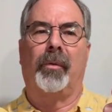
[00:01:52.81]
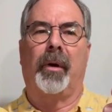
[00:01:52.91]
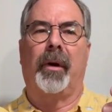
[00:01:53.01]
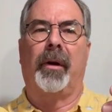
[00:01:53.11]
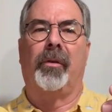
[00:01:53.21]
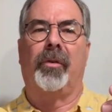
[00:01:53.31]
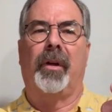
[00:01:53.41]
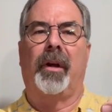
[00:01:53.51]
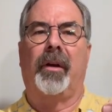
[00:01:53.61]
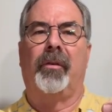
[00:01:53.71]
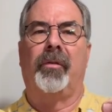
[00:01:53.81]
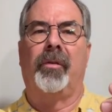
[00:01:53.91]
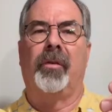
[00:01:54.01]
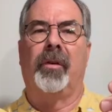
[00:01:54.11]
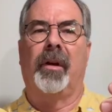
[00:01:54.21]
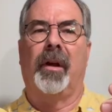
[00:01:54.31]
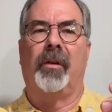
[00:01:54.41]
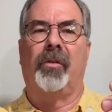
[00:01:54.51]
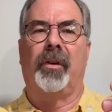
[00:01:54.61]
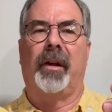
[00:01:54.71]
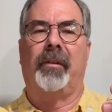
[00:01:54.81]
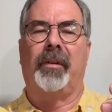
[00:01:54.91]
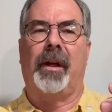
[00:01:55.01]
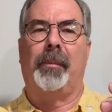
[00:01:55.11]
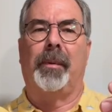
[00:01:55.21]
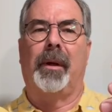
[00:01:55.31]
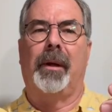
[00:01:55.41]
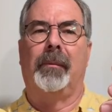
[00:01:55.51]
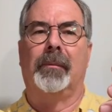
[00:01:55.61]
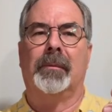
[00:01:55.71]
where instead of keeping